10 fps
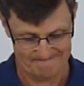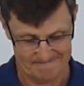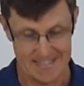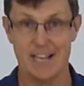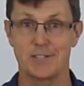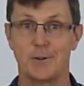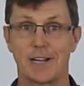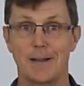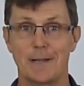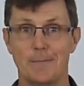and that's not
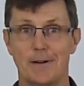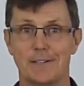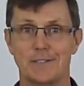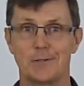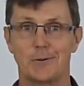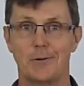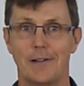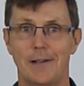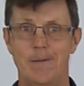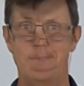coming apart at all.
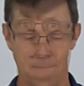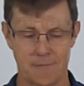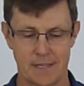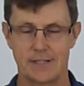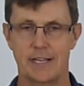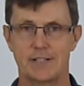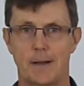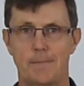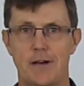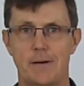So that's our
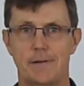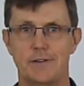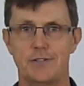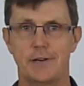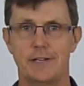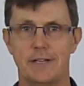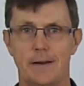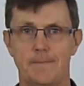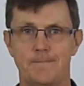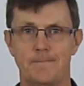permanent joint
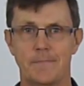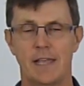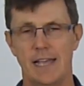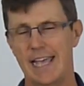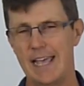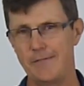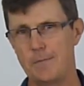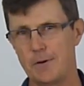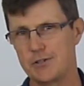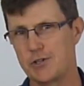done. If you
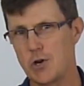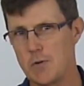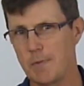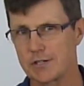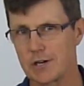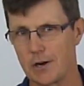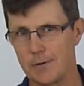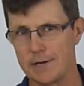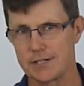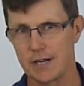put too much glue
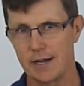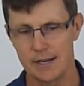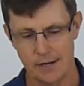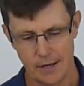inside,